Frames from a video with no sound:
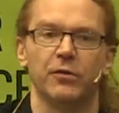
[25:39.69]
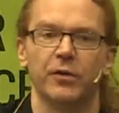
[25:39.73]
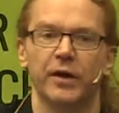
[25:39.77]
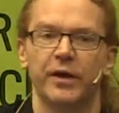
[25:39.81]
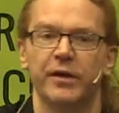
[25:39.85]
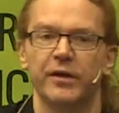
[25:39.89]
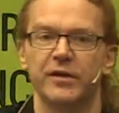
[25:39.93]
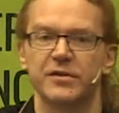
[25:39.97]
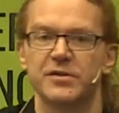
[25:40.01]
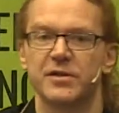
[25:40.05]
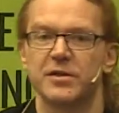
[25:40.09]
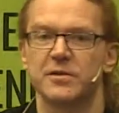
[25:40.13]
And
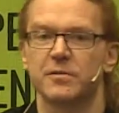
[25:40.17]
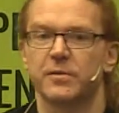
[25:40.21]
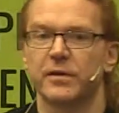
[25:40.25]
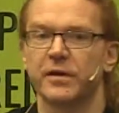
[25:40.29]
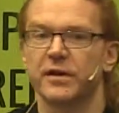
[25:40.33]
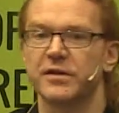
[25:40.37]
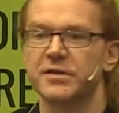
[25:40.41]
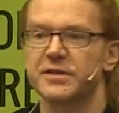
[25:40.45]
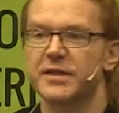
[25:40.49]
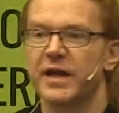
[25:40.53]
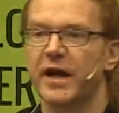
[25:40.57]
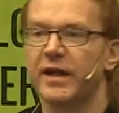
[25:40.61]
this is what a
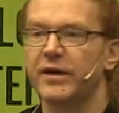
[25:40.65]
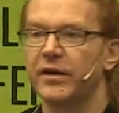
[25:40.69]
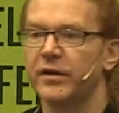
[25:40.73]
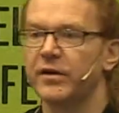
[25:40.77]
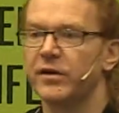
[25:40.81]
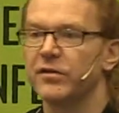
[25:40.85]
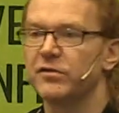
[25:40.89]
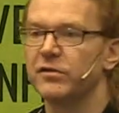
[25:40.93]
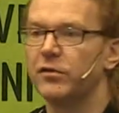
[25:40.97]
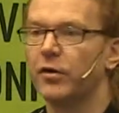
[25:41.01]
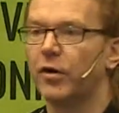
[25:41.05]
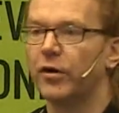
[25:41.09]
standard
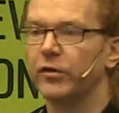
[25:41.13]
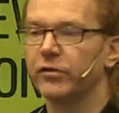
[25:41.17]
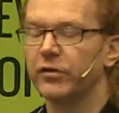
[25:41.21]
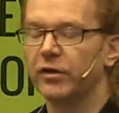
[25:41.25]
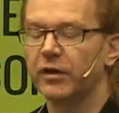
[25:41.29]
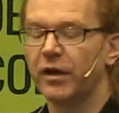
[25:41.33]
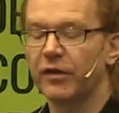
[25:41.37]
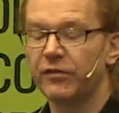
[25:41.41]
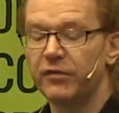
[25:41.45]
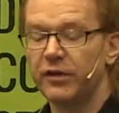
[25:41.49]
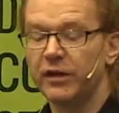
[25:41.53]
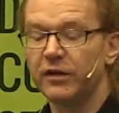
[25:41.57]
is not, and
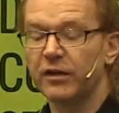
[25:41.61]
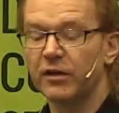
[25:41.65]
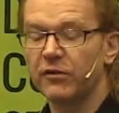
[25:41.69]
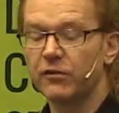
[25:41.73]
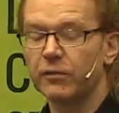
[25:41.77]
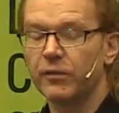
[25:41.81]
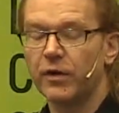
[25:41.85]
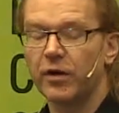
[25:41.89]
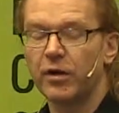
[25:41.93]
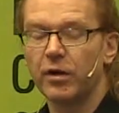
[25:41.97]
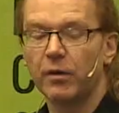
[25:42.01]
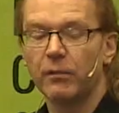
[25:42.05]
I think that's
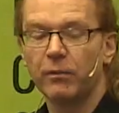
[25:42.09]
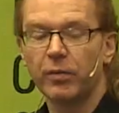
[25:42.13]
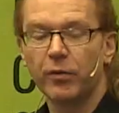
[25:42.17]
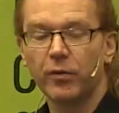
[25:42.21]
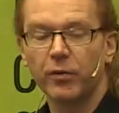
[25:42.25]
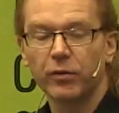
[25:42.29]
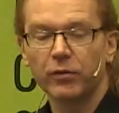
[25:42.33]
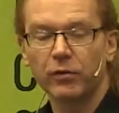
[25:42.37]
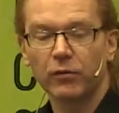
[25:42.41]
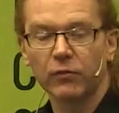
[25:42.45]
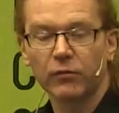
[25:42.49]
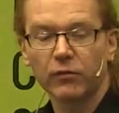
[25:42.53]
very
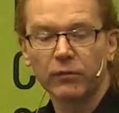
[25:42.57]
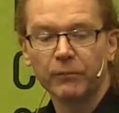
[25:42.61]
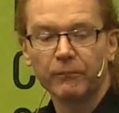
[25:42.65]
important.